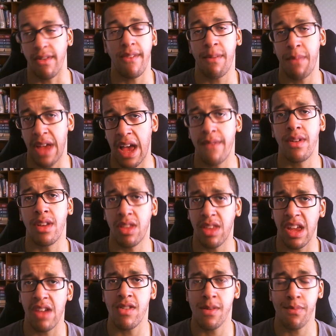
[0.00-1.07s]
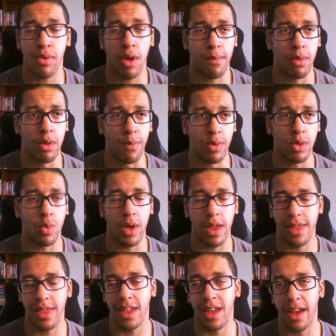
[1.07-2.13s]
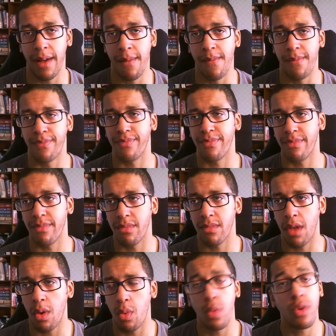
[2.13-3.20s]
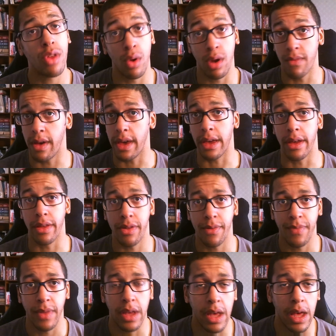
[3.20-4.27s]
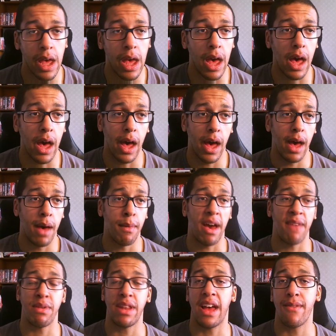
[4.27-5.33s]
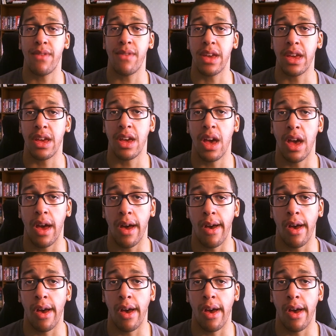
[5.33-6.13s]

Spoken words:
I've been having serious problems with Sony Vegas. I've been having